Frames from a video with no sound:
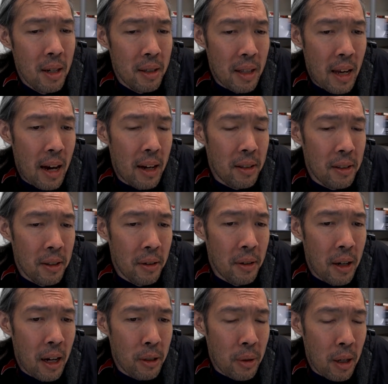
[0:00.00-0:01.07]
that. So
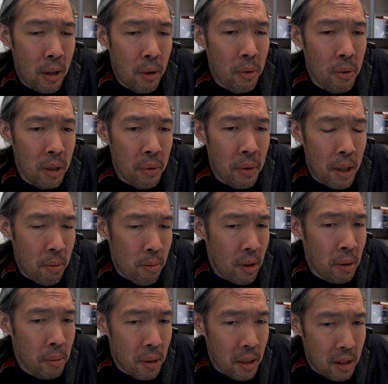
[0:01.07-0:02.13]
also I don't really want to
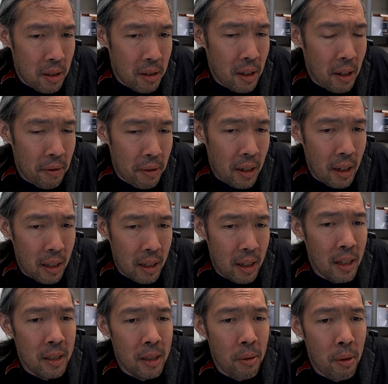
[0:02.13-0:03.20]
bring much stuff that I can
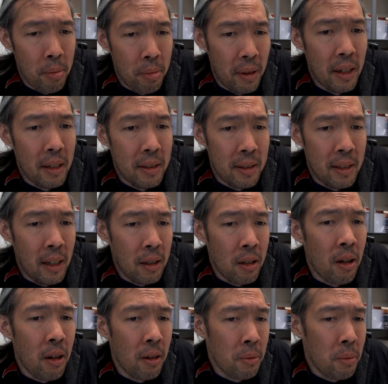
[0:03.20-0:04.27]
easily replace. Tech
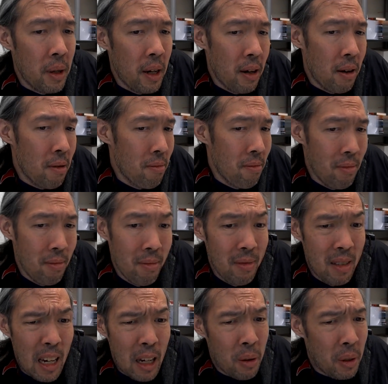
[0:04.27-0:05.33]
hardware,
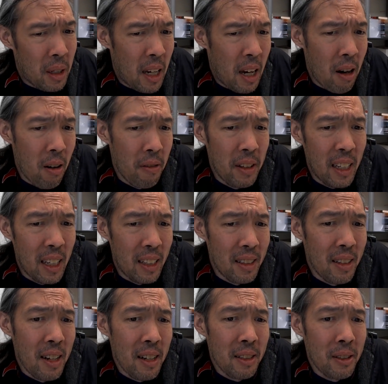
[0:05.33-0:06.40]
I don't care if they get
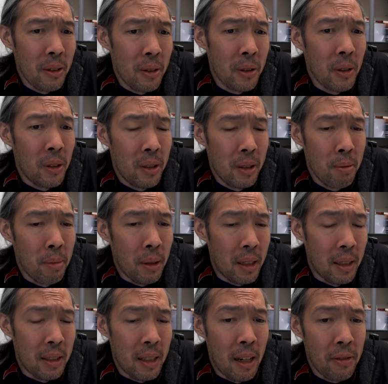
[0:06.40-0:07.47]
lost or stolen
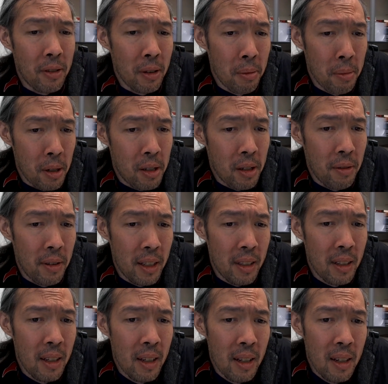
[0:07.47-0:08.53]
because I have so much of it.
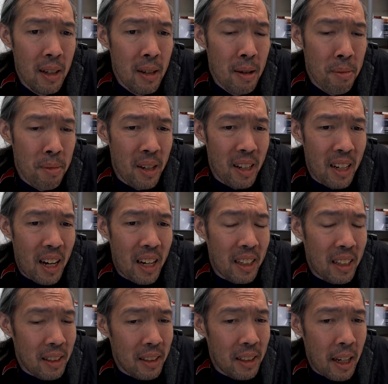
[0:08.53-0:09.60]
But I
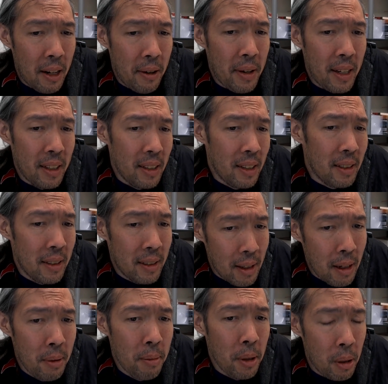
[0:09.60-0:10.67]
can carry at least
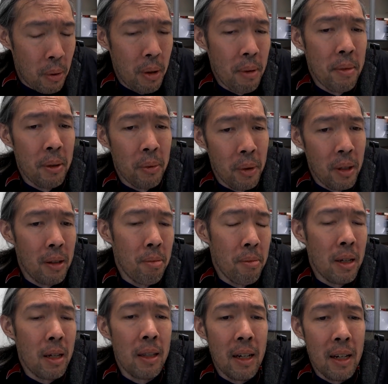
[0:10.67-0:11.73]
some equipment with
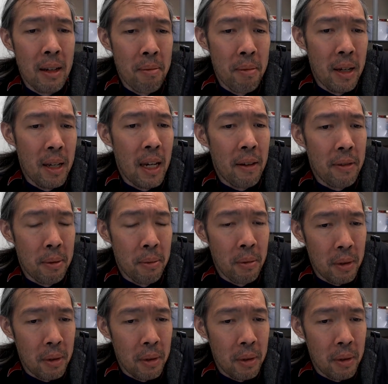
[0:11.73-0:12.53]
me that may have some